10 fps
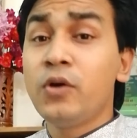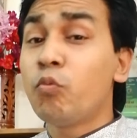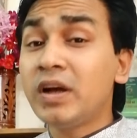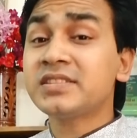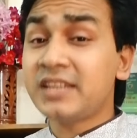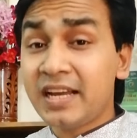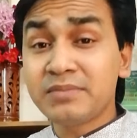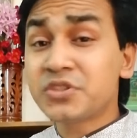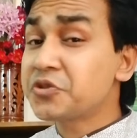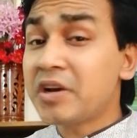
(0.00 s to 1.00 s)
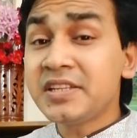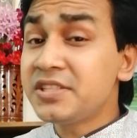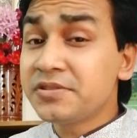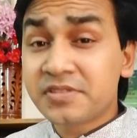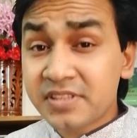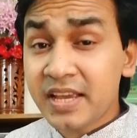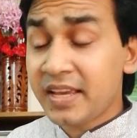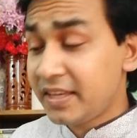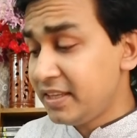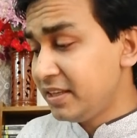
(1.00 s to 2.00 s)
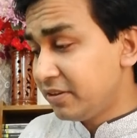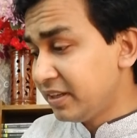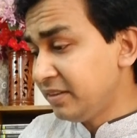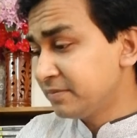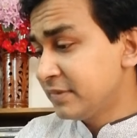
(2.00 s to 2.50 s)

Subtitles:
what I'm trying to say, okay?